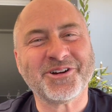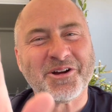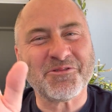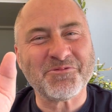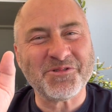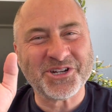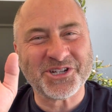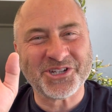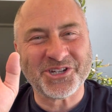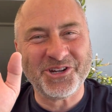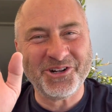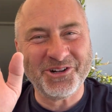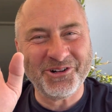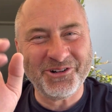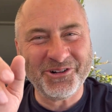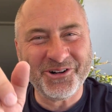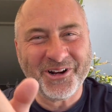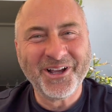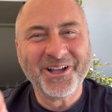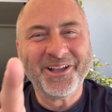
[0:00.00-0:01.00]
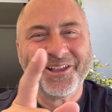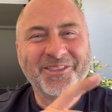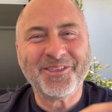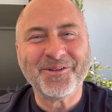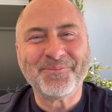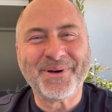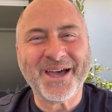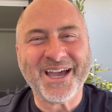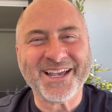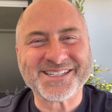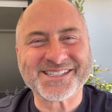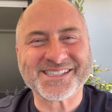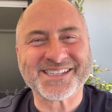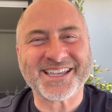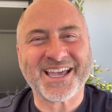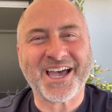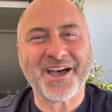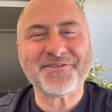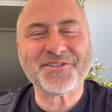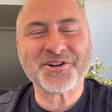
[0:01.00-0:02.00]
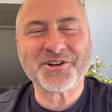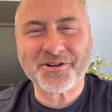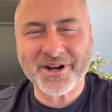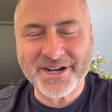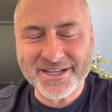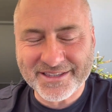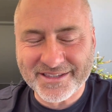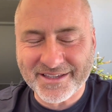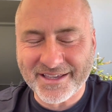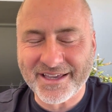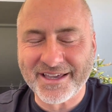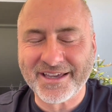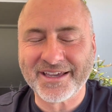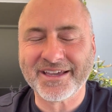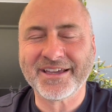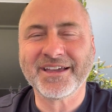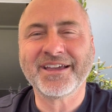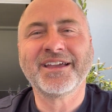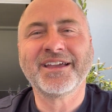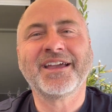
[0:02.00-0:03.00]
I wish you the best. Have a great day,